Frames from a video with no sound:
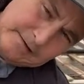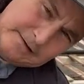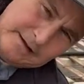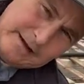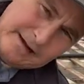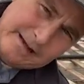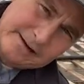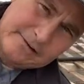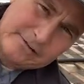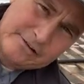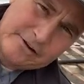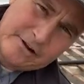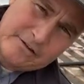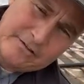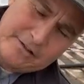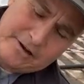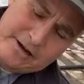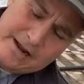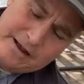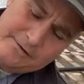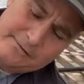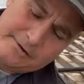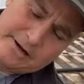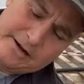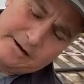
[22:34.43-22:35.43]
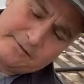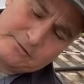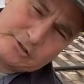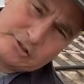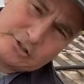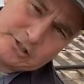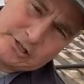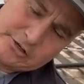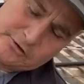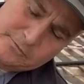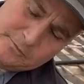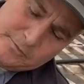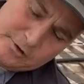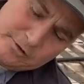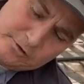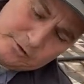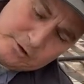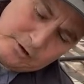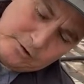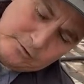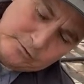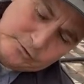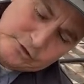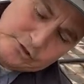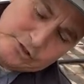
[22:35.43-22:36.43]
I don't know that I would ever sell milk
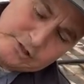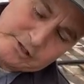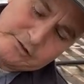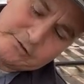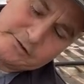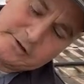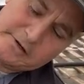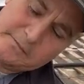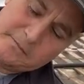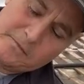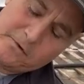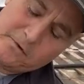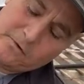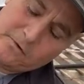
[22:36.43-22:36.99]
wholesale anymore.